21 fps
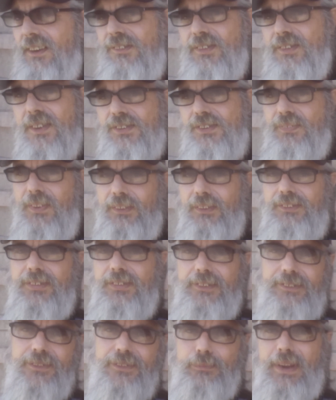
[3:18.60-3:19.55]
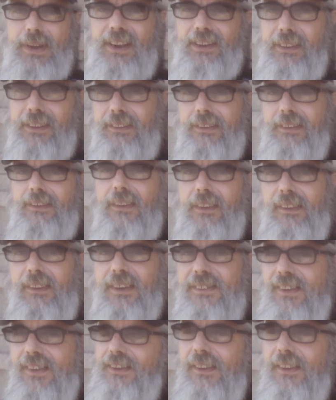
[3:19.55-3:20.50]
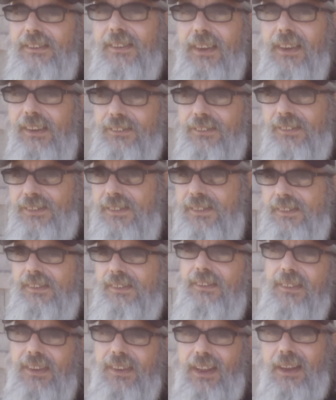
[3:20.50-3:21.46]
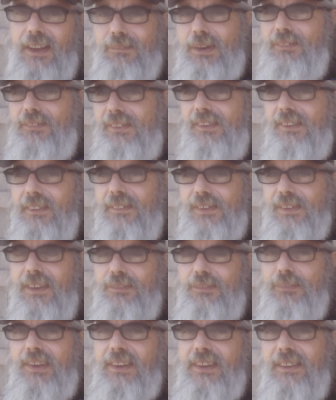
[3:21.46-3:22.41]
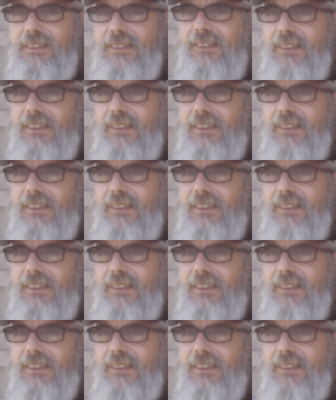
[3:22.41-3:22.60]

interest futures, man. Because they know the interest is going to climb up through the roof, man.